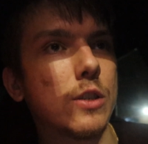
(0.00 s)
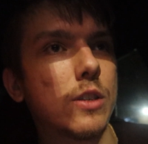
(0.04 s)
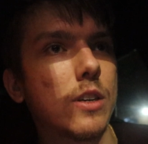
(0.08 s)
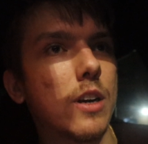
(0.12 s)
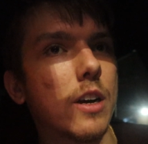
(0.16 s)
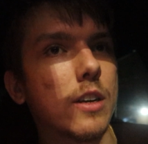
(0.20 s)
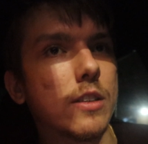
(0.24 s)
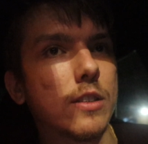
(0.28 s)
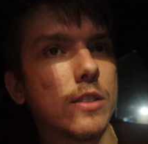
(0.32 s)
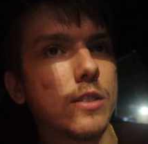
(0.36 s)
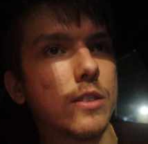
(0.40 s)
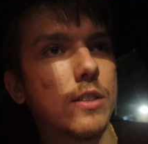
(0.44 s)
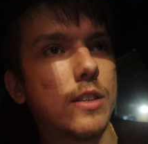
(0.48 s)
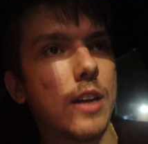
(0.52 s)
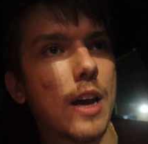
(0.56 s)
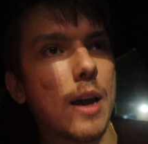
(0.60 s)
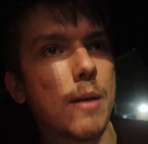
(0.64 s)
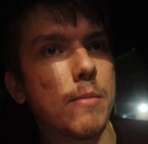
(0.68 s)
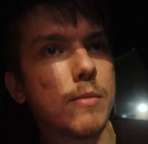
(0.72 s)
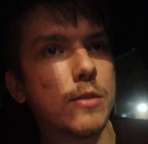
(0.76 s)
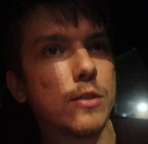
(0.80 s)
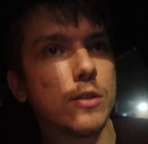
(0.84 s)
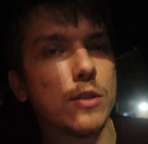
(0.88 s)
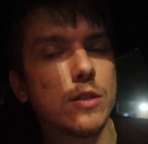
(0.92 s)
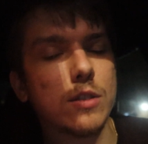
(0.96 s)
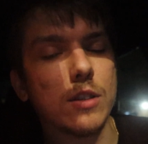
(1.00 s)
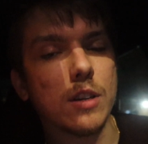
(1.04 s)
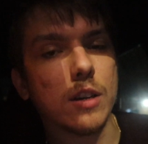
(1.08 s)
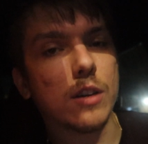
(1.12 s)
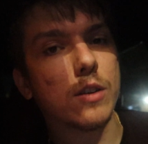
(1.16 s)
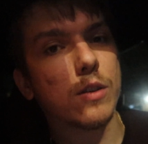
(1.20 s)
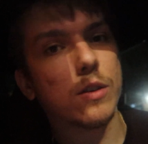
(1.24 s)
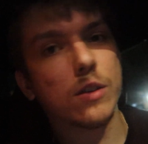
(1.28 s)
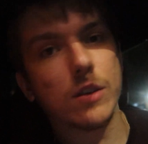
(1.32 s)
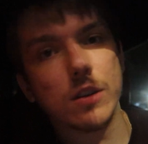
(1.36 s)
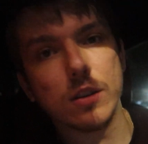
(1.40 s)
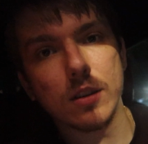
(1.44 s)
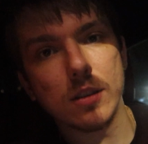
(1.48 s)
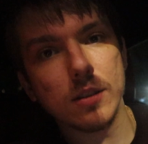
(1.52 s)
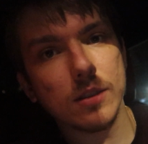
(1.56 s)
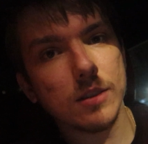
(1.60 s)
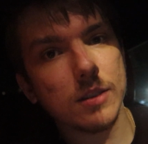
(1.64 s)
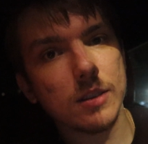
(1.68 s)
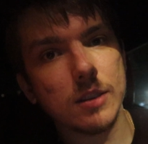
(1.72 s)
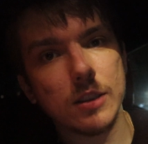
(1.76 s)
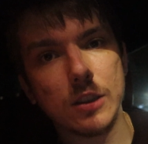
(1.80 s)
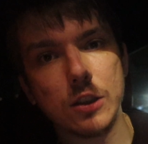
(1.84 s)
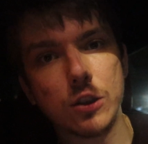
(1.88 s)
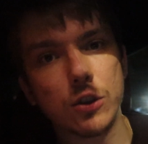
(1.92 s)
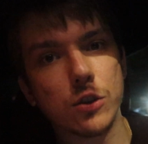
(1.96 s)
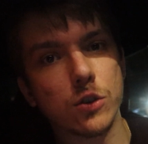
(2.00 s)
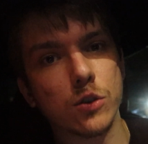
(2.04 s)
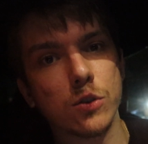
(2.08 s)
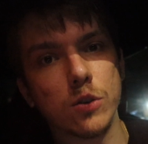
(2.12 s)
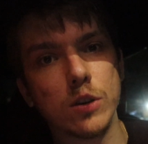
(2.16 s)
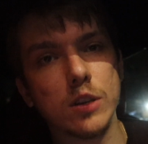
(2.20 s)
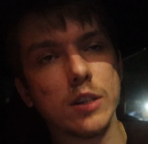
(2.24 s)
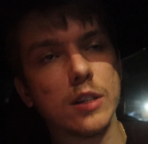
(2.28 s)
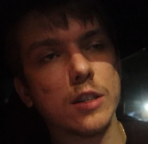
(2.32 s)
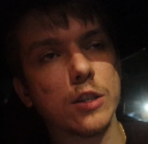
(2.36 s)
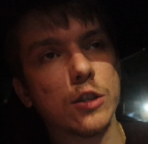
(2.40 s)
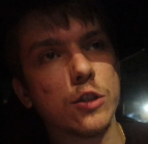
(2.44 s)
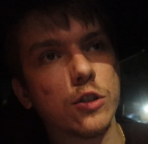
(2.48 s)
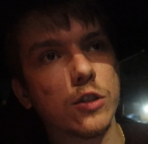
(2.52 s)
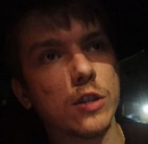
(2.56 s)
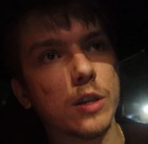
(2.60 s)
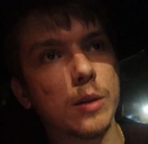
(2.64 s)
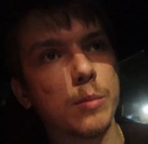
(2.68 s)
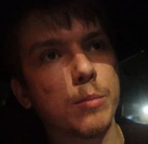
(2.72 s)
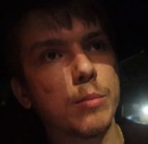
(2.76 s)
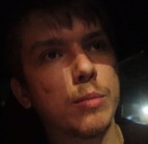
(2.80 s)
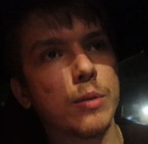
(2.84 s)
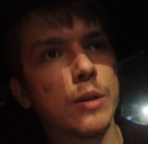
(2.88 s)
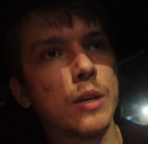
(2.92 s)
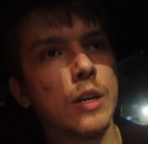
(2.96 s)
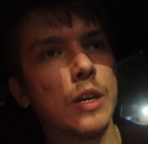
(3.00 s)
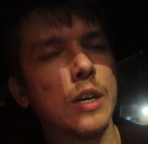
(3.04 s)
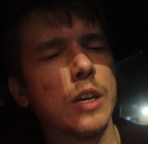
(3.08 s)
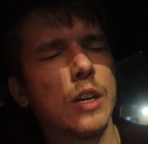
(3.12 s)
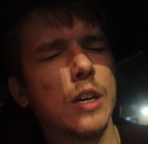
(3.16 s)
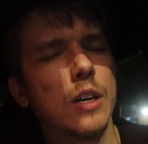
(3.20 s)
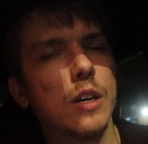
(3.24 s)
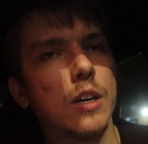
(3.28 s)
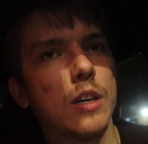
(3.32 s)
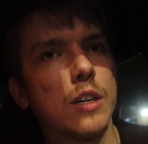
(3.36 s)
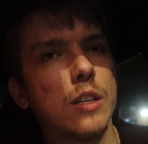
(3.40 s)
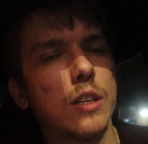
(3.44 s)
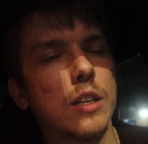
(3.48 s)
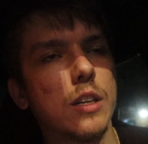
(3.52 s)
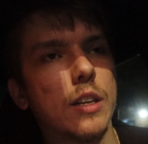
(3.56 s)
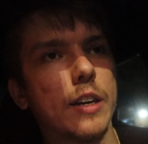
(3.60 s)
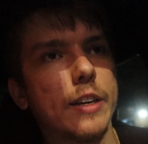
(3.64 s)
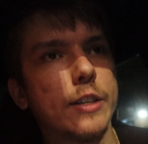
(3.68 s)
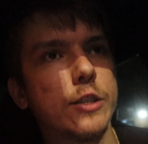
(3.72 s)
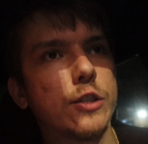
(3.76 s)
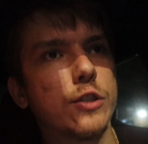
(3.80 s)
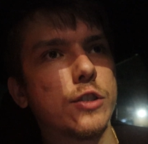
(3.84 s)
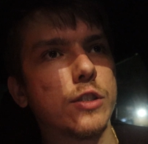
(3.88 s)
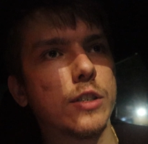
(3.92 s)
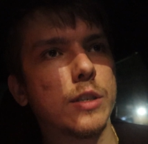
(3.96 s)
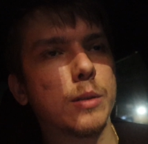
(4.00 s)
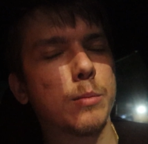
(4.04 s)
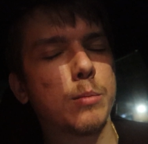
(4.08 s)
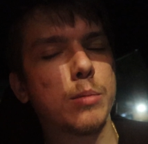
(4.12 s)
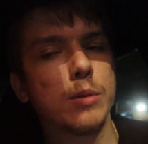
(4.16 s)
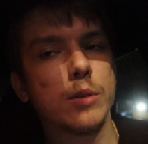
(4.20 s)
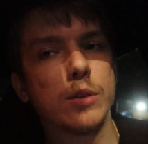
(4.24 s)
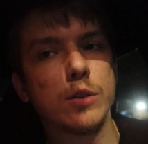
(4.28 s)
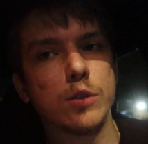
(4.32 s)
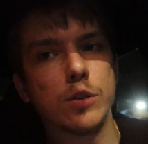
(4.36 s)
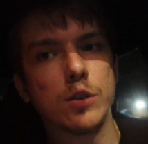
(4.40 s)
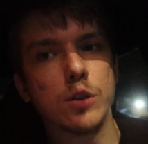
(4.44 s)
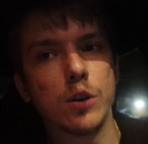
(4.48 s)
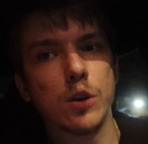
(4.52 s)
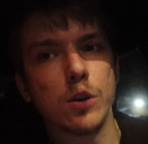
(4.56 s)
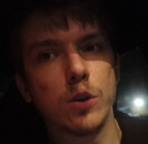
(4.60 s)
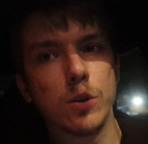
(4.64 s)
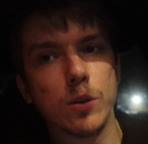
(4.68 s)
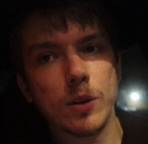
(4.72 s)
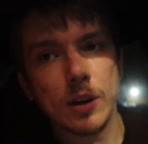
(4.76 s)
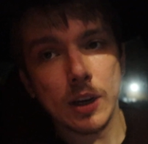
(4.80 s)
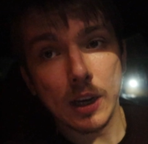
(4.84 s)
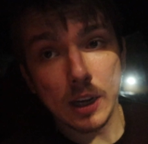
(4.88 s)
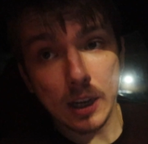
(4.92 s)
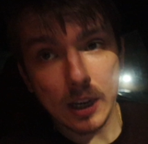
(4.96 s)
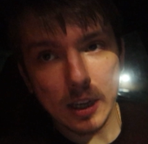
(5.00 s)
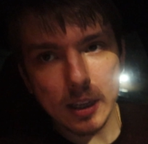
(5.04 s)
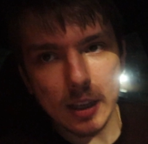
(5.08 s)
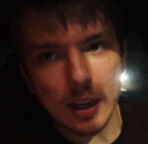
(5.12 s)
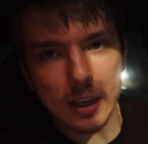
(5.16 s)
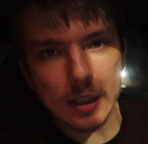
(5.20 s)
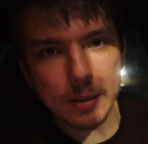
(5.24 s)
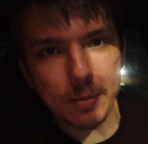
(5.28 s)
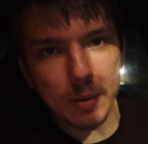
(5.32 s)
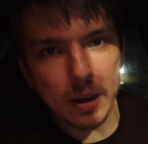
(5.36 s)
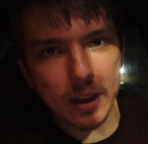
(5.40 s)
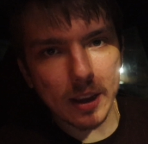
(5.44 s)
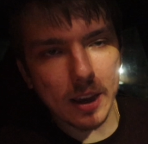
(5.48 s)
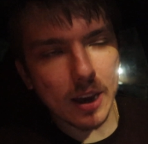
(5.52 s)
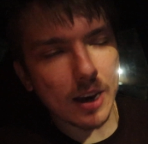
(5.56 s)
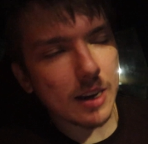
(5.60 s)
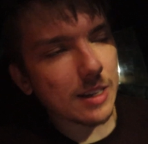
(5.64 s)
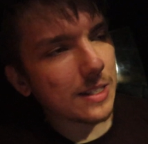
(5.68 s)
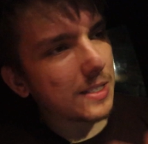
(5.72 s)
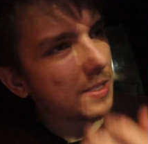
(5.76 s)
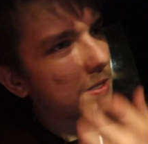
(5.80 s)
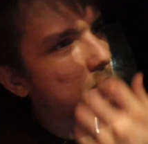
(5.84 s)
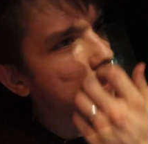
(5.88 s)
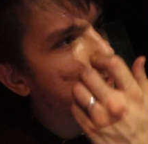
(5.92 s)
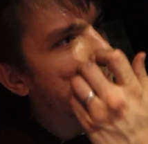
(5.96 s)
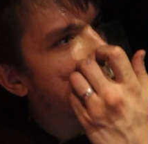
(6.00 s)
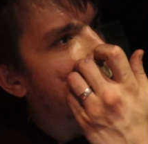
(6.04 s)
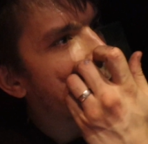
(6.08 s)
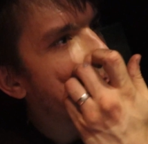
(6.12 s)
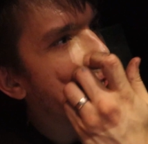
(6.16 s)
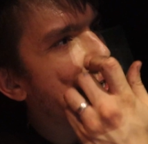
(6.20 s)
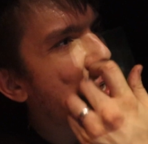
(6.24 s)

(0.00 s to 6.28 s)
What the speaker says: got damaged or destroyed the strip, the light strip. So that's my guess,